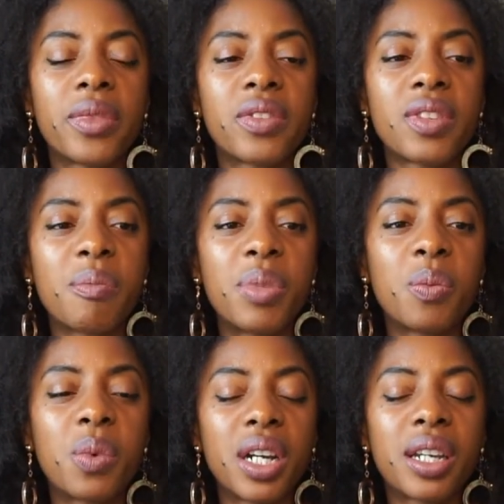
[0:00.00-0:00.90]
So I've
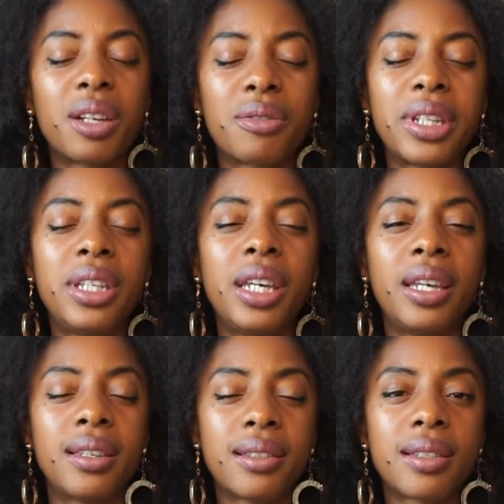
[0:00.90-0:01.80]
been working for
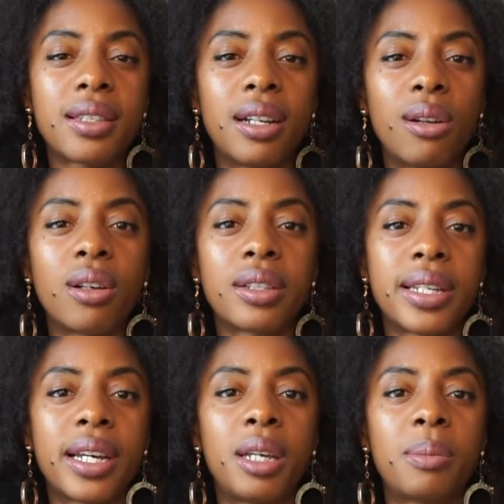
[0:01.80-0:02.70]
years, a long
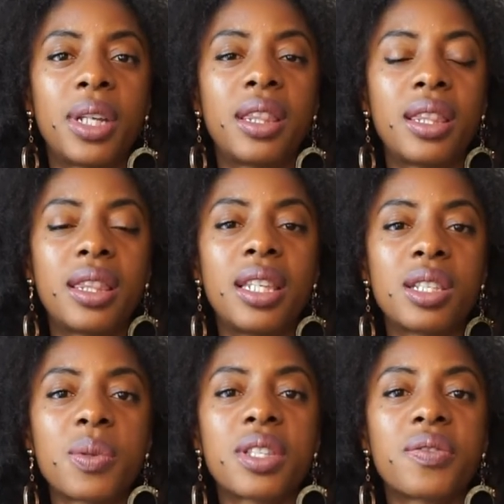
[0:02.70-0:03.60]
time. And
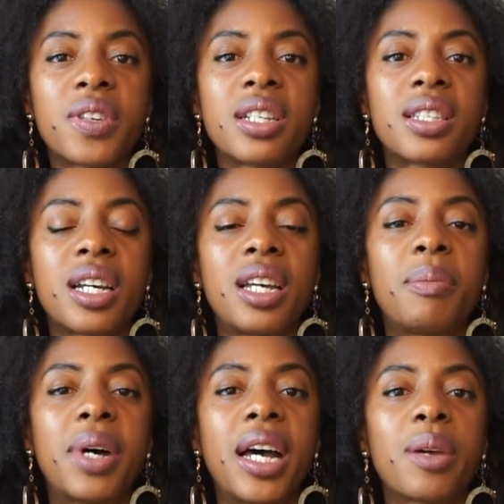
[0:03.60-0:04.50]
this was the first
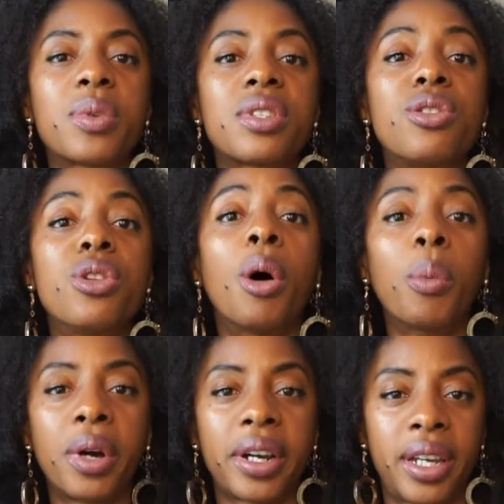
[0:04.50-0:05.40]
time I was not
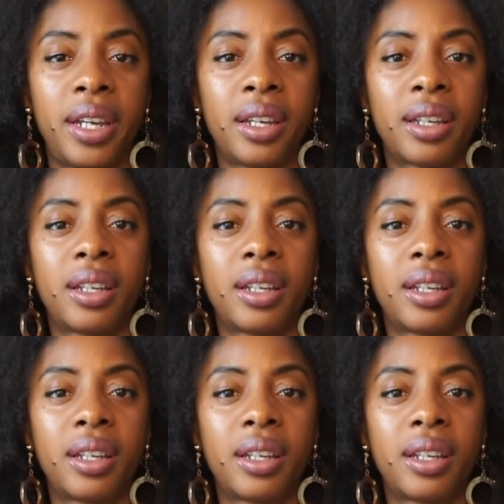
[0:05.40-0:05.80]
working.